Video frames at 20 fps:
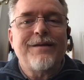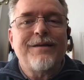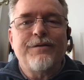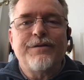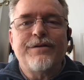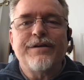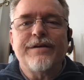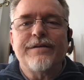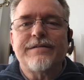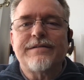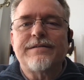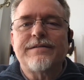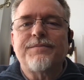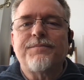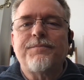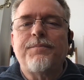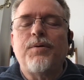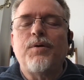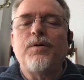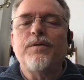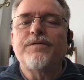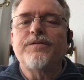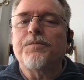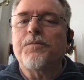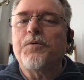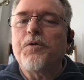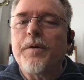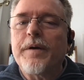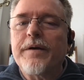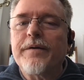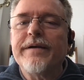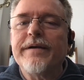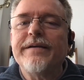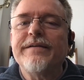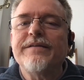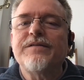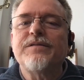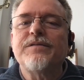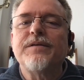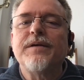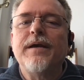You just pull some queries,